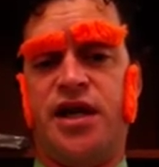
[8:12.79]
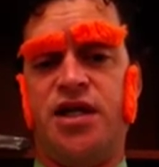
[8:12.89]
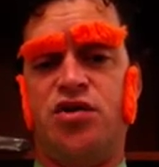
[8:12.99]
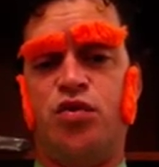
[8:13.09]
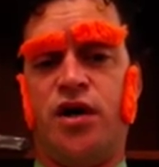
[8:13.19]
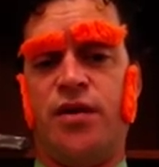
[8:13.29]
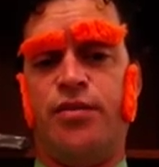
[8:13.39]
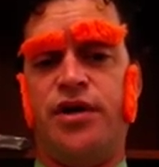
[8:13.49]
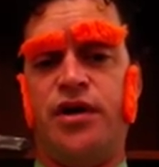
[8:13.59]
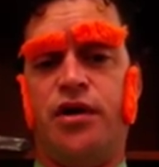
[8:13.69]

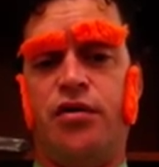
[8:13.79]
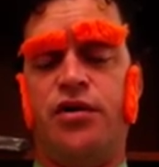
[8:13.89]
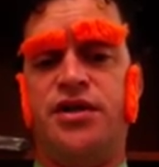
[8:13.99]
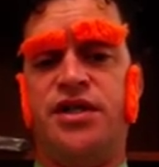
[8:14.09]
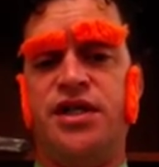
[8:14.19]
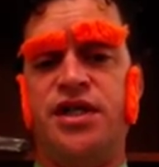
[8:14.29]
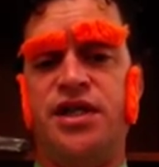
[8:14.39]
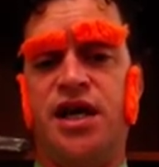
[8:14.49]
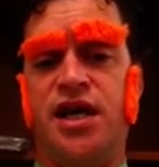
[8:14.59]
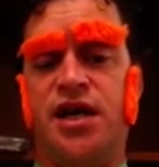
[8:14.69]

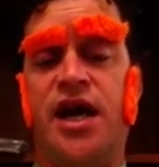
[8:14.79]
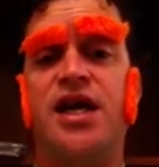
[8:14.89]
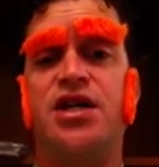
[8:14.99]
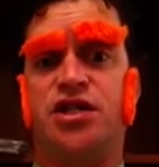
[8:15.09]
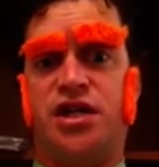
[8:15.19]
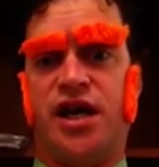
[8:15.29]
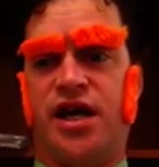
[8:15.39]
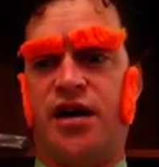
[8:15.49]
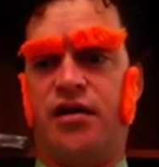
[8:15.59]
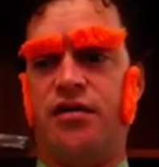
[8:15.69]

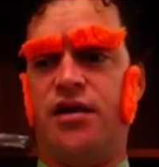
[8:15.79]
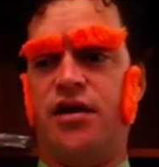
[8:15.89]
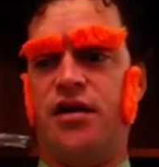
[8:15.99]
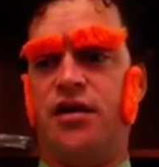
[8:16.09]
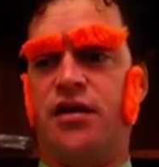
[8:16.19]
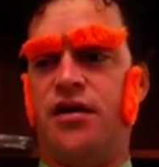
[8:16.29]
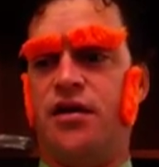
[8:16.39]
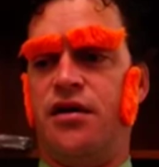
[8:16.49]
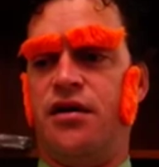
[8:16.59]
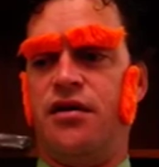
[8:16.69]

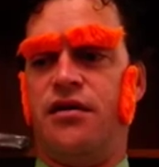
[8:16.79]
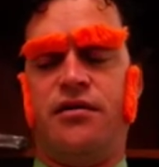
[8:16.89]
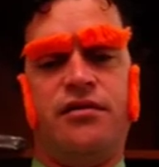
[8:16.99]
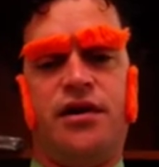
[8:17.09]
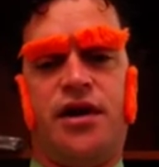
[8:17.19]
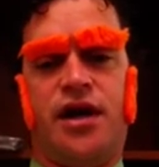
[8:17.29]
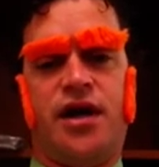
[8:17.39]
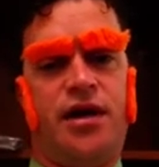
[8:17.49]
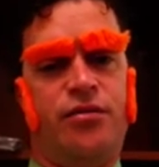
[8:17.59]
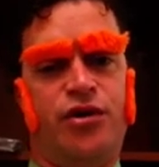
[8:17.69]

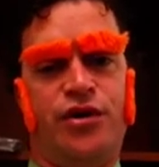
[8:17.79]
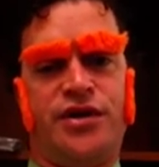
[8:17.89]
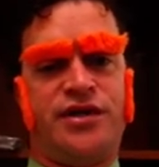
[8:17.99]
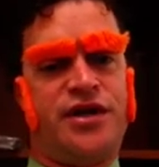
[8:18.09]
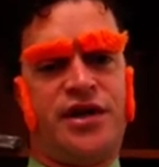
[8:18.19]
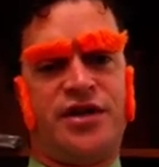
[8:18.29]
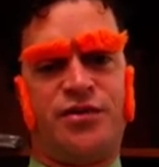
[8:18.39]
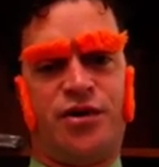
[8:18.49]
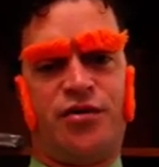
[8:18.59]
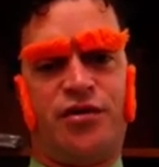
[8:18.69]
H-Y-P-O-T-H-A-L-A-M-U-S. I think I
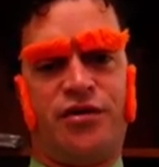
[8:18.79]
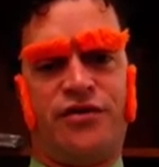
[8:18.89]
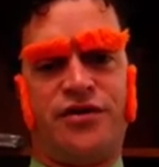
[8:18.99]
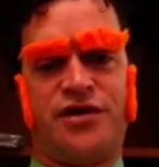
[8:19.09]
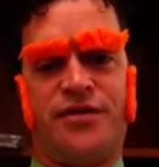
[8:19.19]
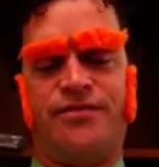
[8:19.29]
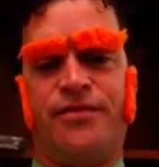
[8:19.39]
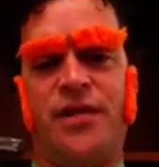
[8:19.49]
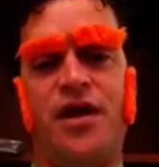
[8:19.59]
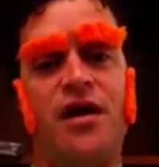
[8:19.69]
spelled it wrong the first time.
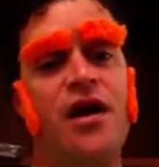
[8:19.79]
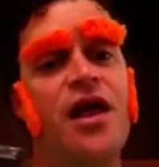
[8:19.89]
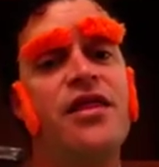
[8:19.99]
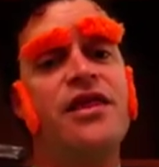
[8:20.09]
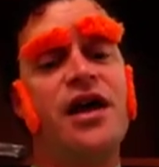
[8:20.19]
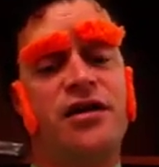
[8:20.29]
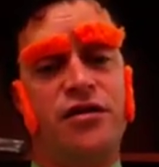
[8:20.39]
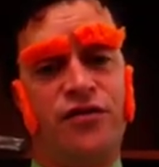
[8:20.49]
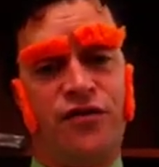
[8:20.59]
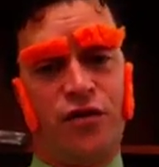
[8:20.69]
Thank
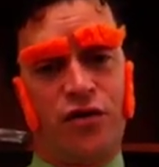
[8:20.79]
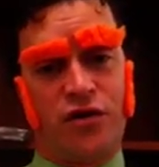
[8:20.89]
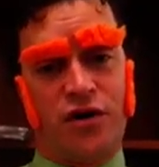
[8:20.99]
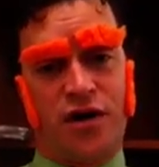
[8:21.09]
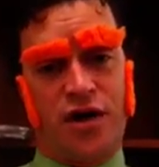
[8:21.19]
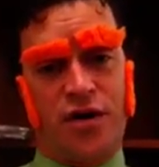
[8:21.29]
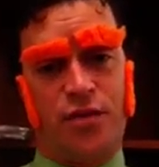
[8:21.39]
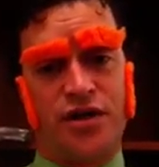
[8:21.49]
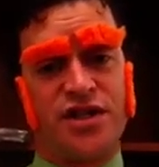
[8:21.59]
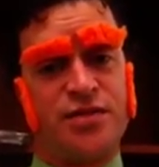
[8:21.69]
you for
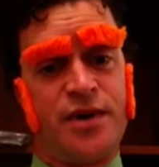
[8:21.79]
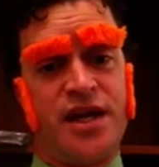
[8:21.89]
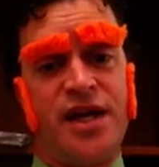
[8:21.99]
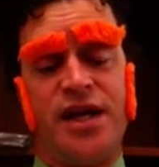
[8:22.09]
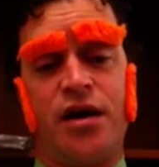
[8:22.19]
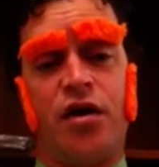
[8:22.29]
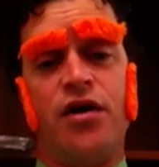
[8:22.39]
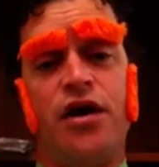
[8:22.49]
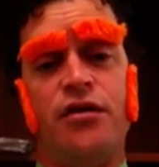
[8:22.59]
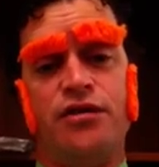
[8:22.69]
participating in our
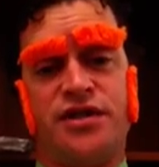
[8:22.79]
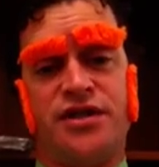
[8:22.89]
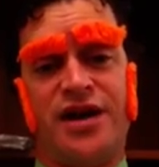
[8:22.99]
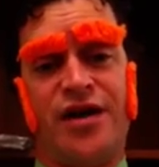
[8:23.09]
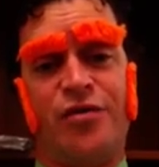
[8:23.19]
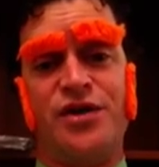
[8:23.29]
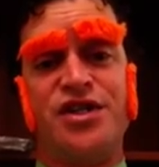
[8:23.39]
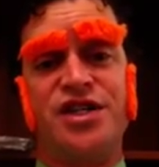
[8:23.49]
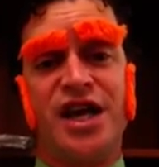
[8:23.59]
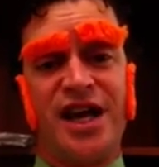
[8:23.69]
notes. I will be
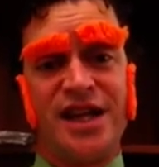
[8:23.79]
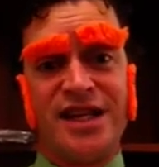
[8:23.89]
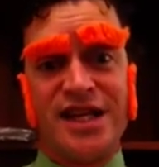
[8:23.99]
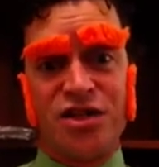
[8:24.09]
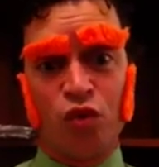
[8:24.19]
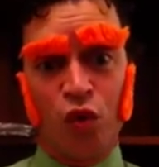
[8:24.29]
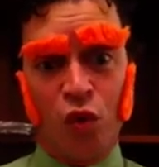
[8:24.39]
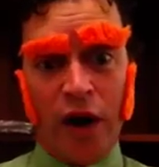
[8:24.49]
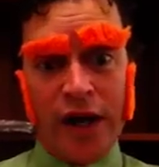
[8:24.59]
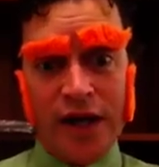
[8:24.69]
checking these
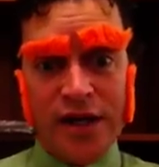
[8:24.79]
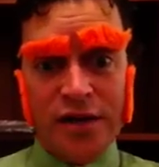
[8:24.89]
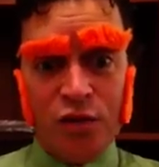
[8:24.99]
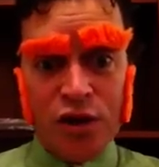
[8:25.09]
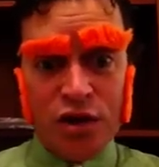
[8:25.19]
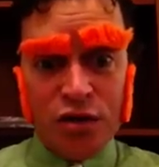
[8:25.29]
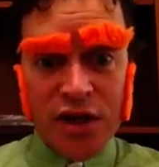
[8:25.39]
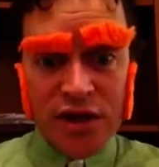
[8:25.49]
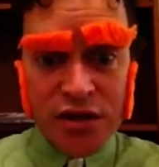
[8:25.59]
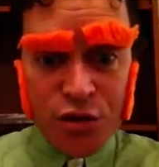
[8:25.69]
right when you
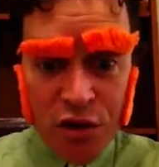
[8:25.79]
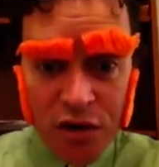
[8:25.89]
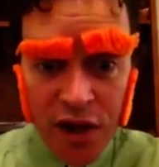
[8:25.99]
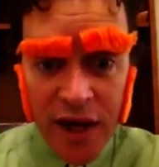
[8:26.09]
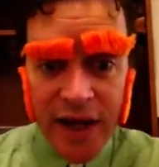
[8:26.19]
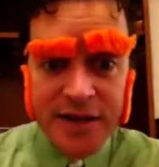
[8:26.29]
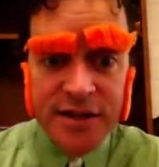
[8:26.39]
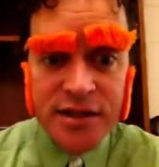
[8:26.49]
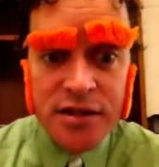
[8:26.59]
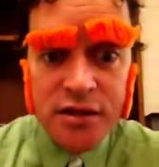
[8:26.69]
get to
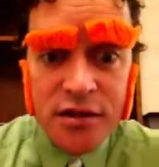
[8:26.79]
class